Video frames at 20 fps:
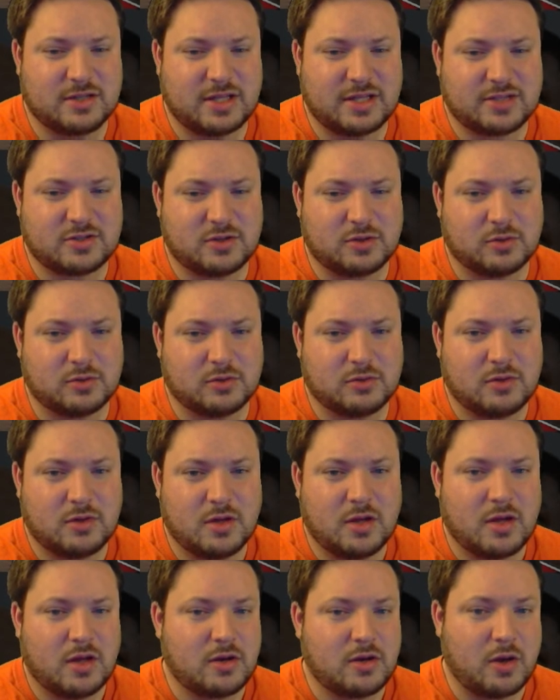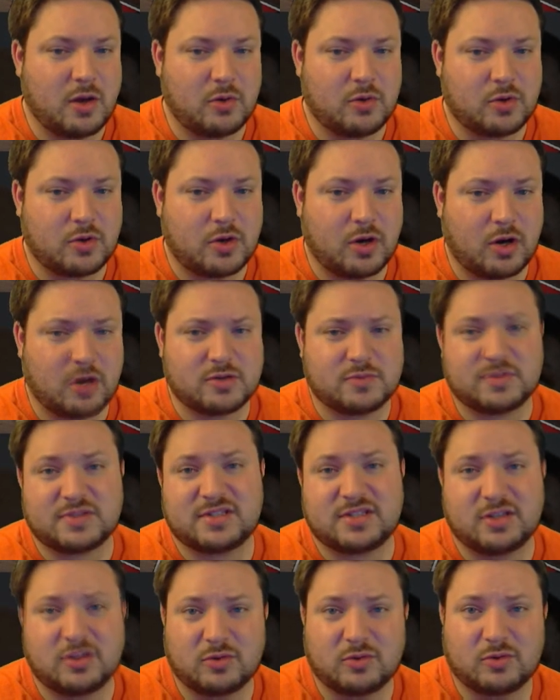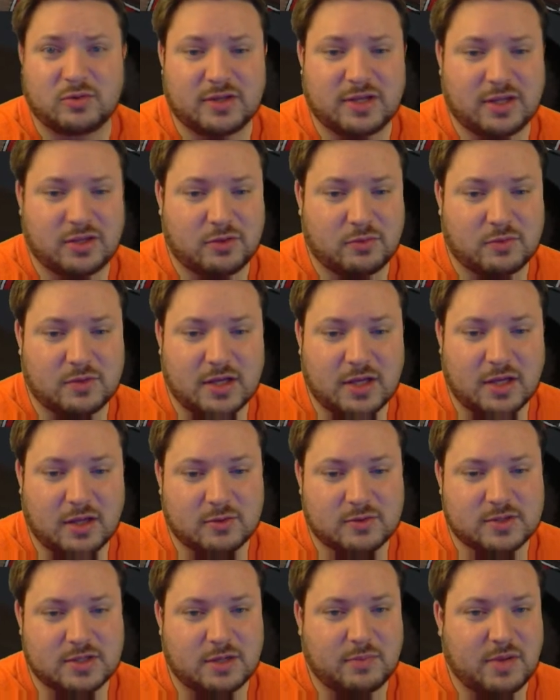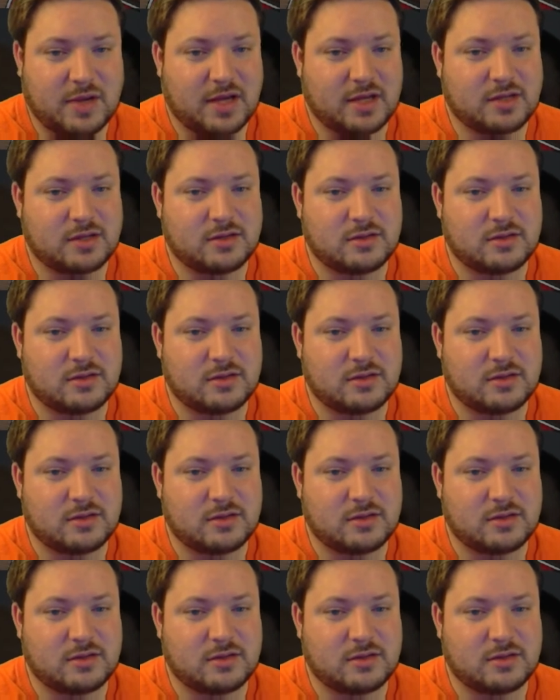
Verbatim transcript: That's cool. No new cards, but still cool to get three yellows in a pack.